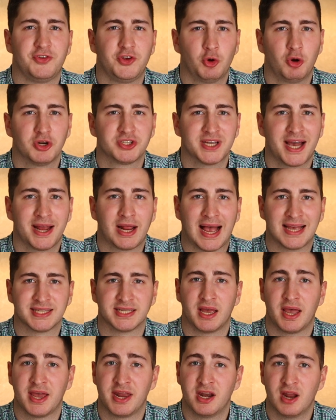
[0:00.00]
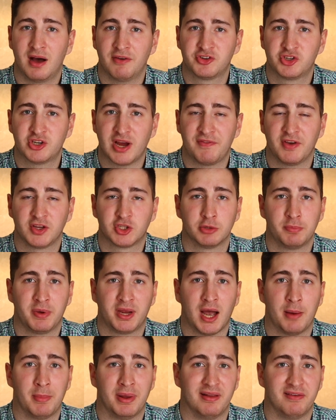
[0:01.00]
If your site has enough traffic to
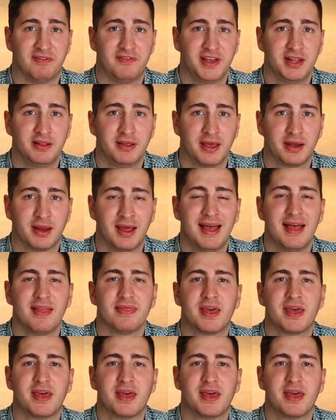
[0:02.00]
become an affiliate,